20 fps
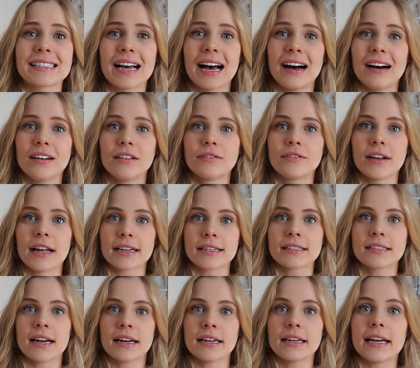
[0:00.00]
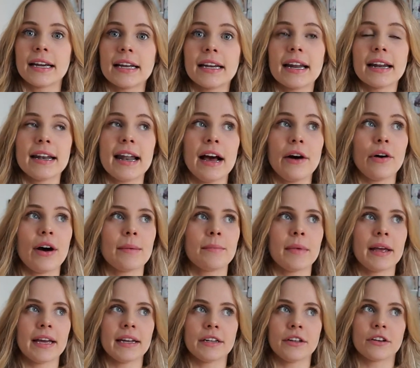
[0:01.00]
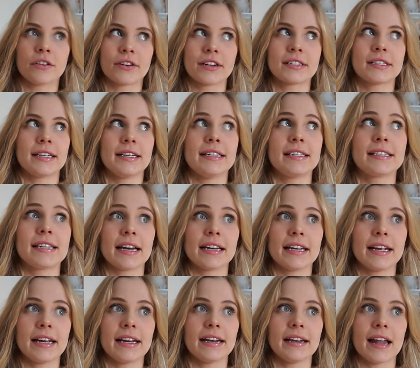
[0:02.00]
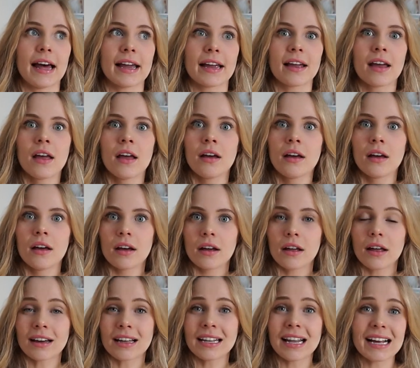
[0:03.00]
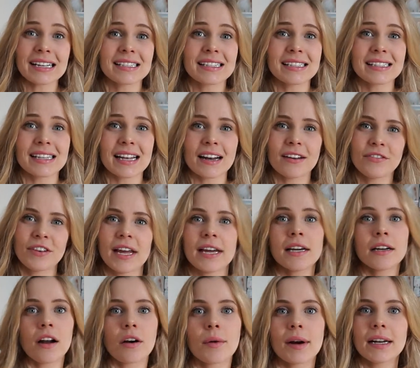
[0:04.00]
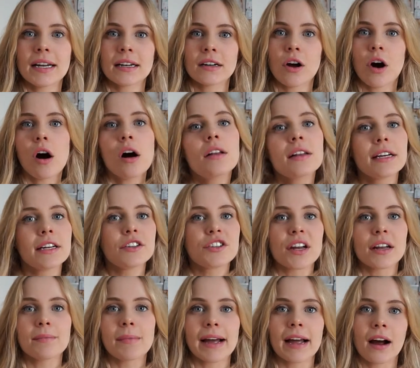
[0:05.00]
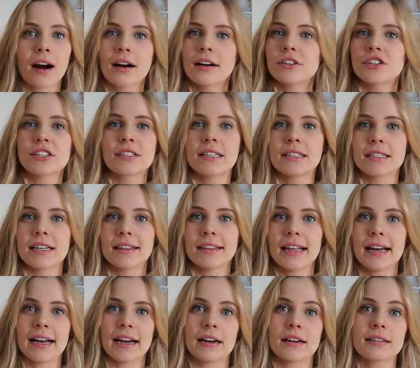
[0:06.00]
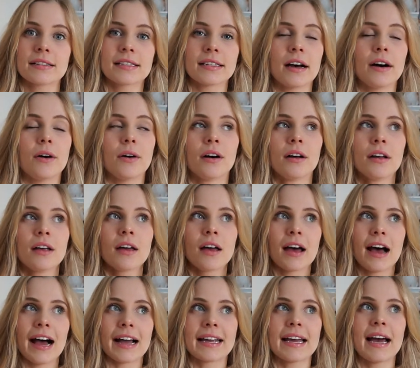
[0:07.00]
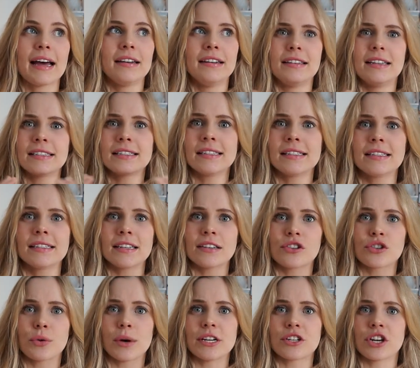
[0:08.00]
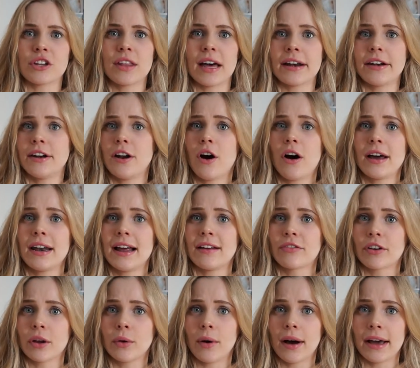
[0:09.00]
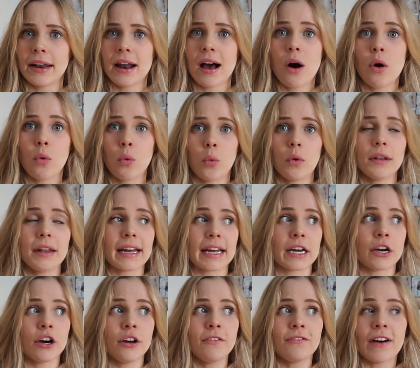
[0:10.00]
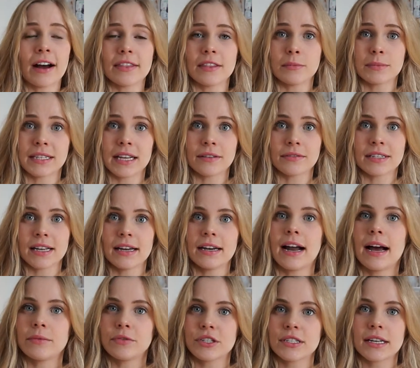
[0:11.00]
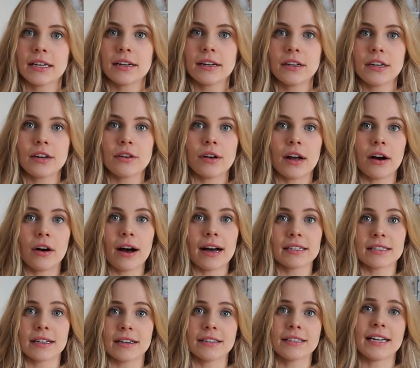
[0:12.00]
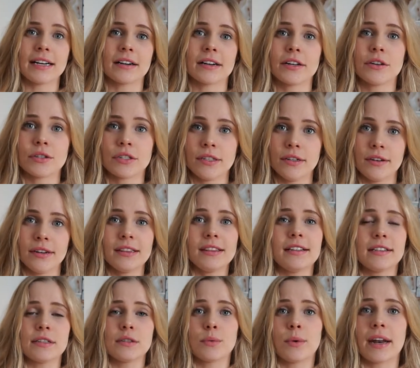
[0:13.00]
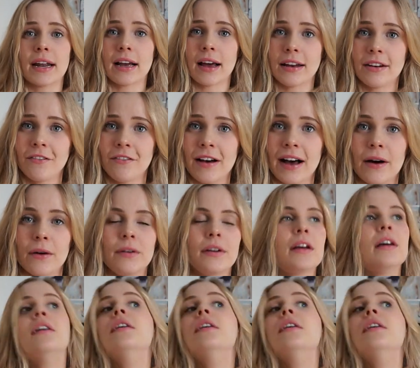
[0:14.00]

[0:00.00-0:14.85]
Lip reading: of like studying, and now I'm in university studying like classes that I've taken already in college, and my heart just isn't there. So again, this is a situation that not everyone like could find themselves in. I'm just letting you know, as an Ontario student, this is what I kind of found.